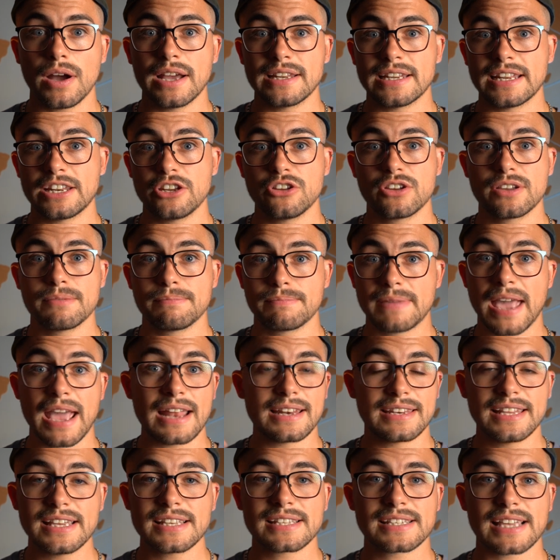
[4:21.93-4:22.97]
and then you can
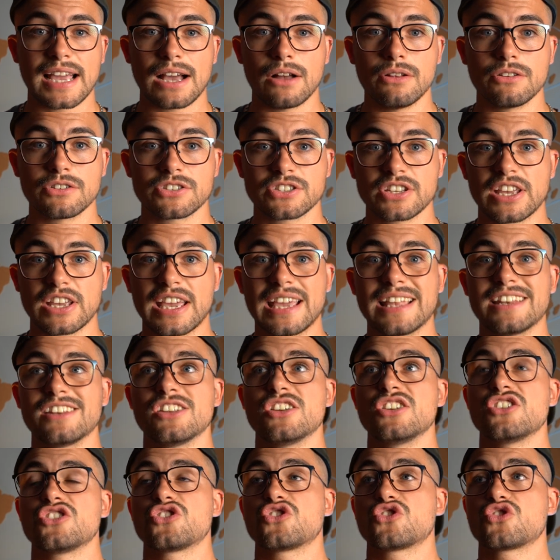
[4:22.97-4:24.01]
get discounts
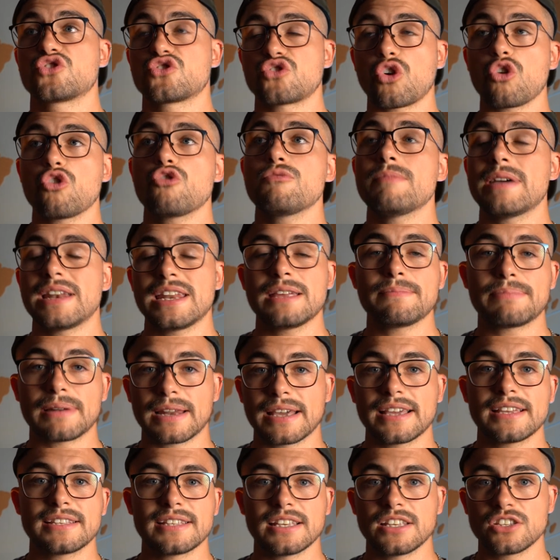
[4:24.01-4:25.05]
in so many
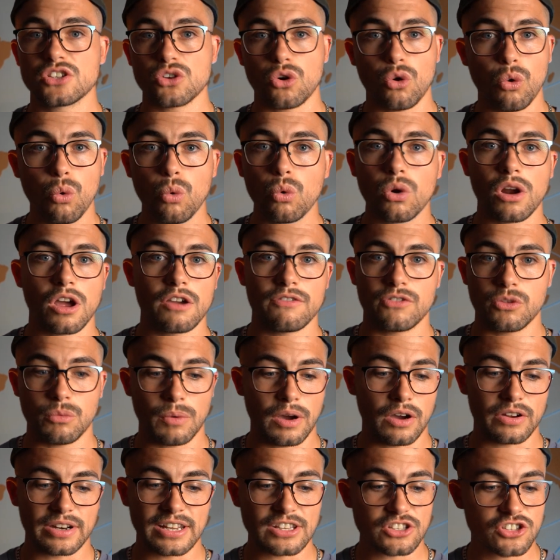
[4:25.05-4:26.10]
places all over the
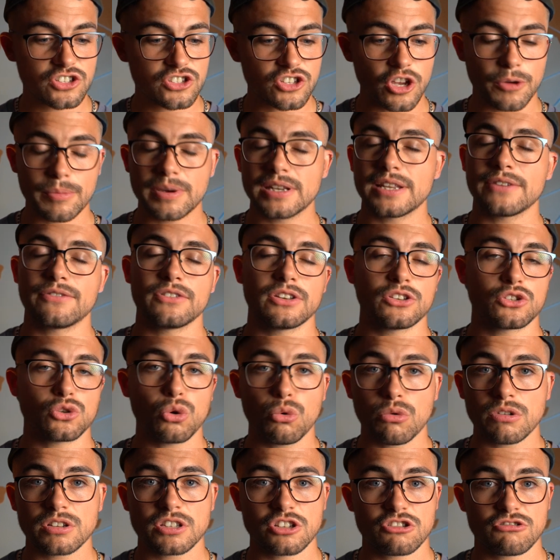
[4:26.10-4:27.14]
world, in so many different
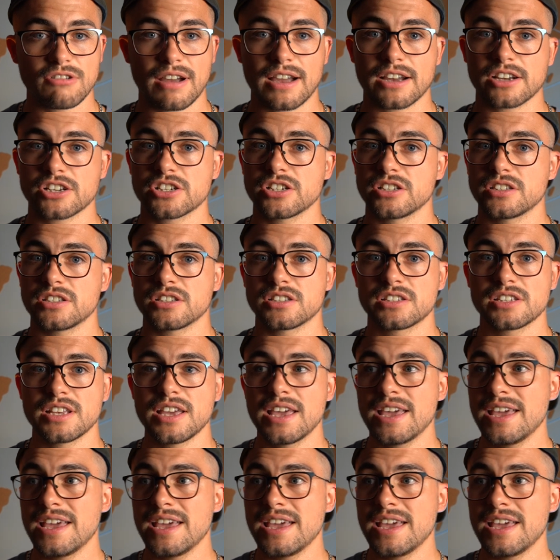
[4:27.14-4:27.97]
tourist attractions,